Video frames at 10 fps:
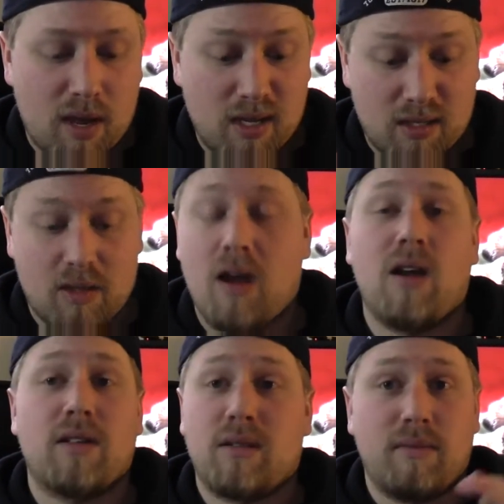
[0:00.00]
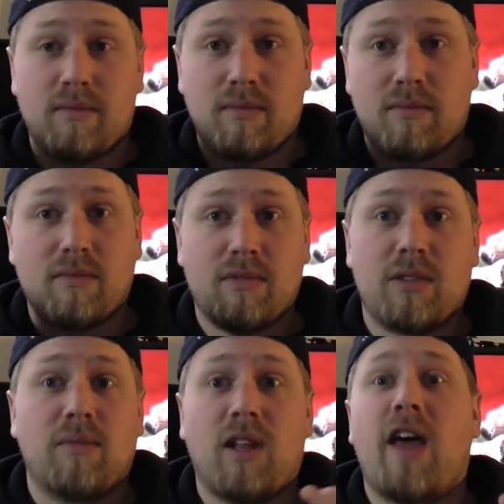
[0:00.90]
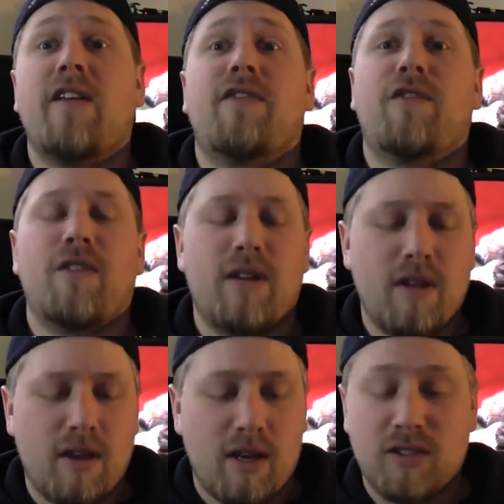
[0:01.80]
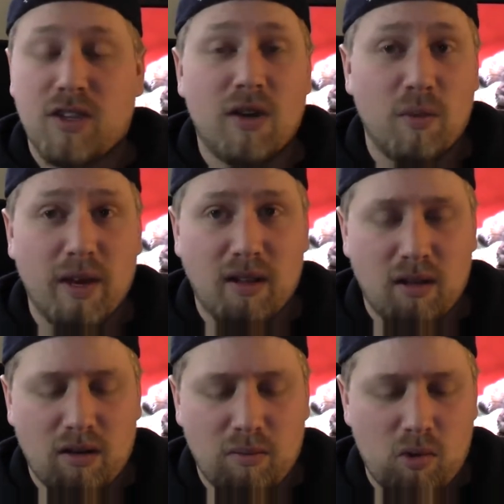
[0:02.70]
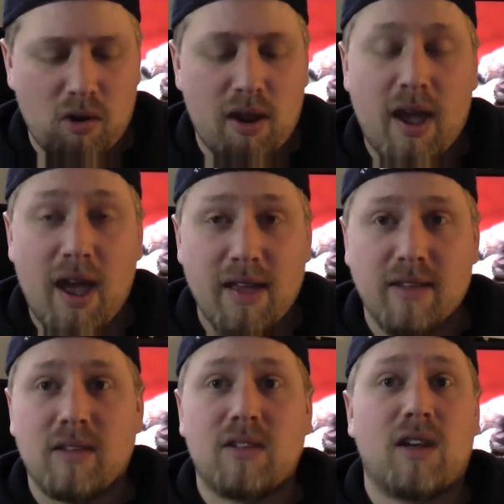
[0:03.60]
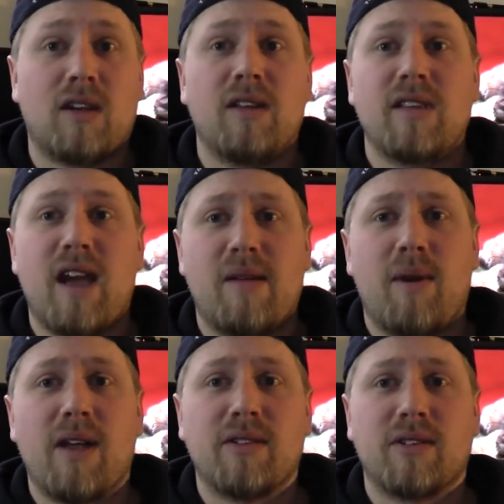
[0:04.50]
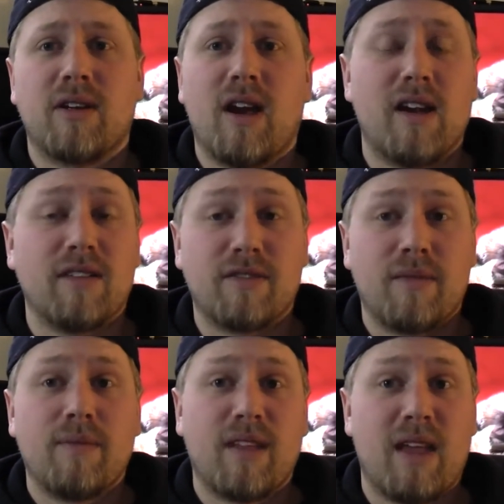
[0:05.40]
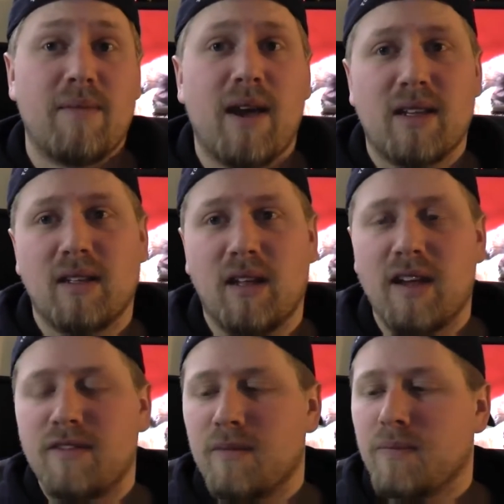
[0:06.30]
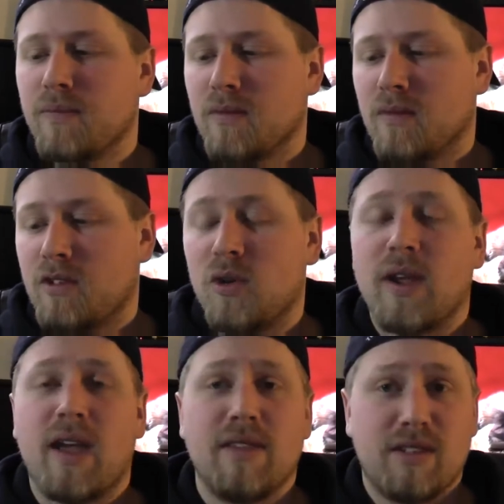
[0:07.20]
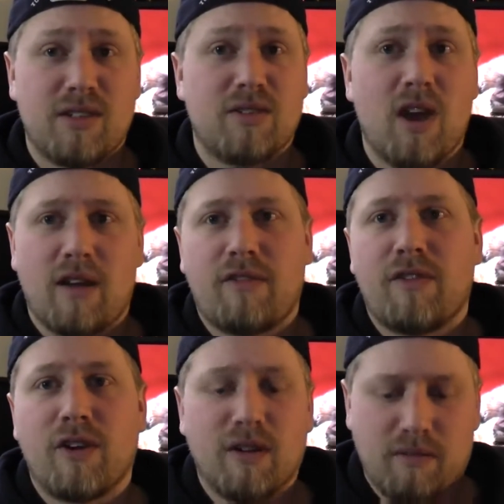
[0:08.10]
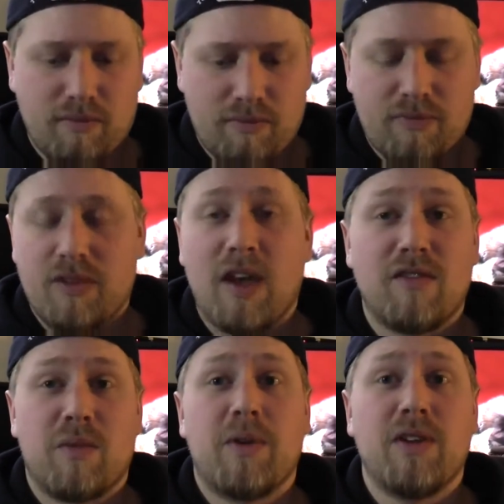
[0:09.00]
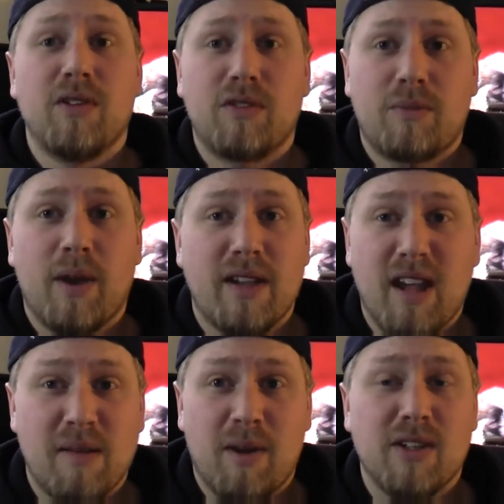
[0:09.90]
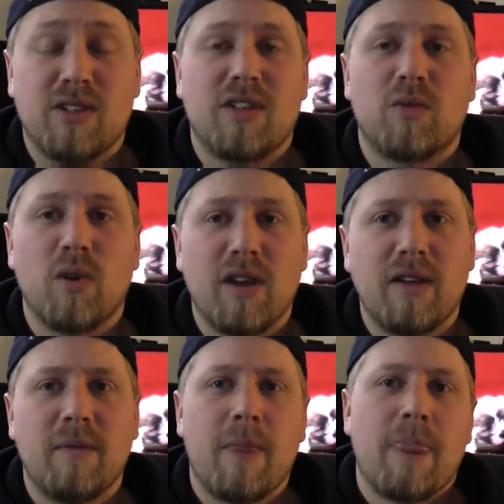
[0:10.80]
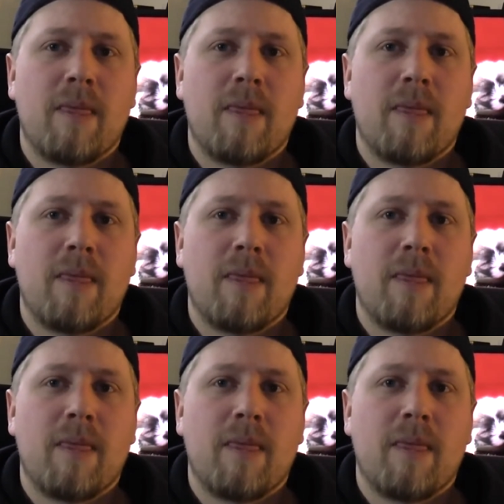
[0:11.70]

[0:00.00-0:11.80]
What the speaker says: I saw some life. I started wiggling a little more, and suddenly the atomizer kind of came back to life. So again, this is not to ever be used by an atomizer that's working.